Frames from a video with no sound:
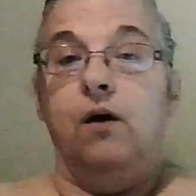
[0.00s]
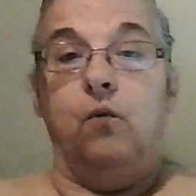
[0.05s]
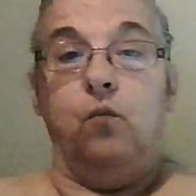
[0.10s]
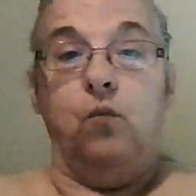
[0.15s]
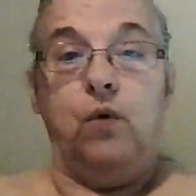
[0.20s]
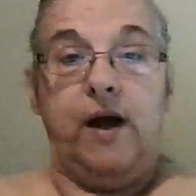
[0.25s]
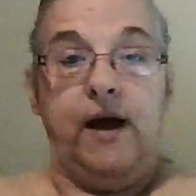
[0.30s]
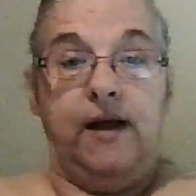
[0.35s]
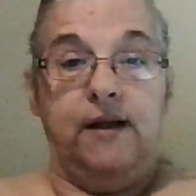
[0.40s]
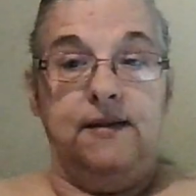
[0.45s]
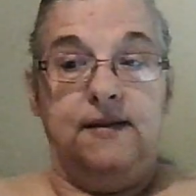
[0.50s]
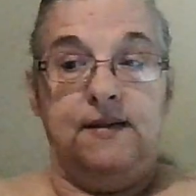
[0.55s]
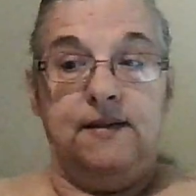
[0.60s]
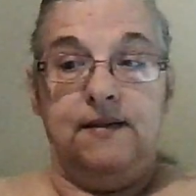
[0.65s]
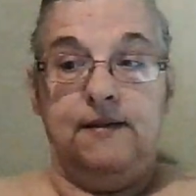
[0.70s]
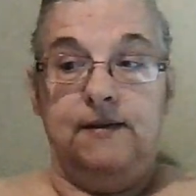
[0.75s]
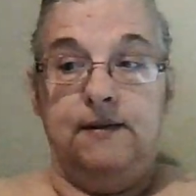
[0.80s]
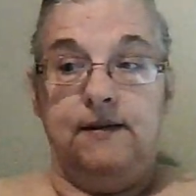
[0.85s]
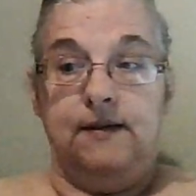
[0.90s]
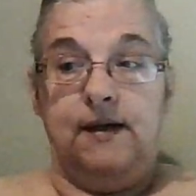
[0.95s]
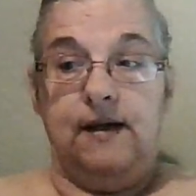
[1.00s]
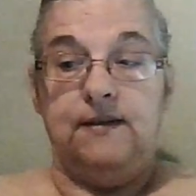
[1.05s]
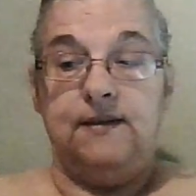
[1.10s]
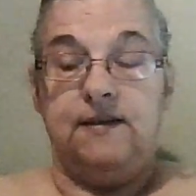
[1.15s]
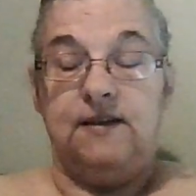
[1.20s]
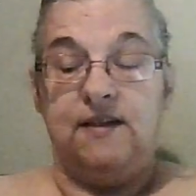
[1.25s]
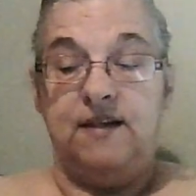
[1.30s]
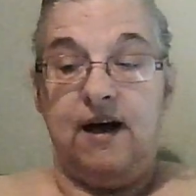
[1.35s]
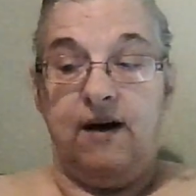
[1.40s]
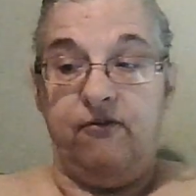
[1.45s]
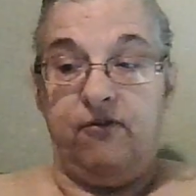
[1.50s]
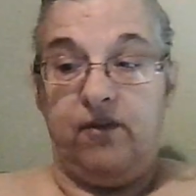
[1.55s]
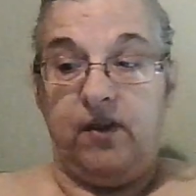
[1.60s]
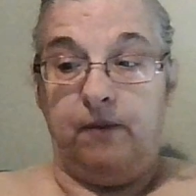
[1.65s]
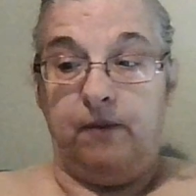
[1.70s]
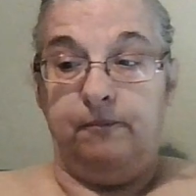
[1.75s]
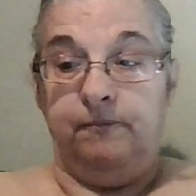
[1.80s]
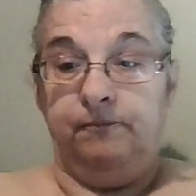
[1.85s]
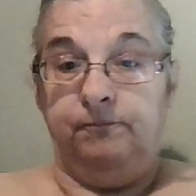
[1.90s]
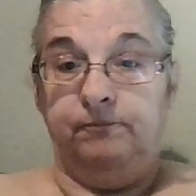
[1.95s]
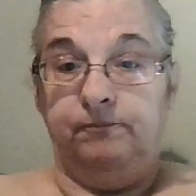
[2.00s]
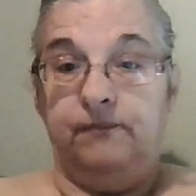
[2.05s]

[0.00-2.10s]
reds and stuffed them.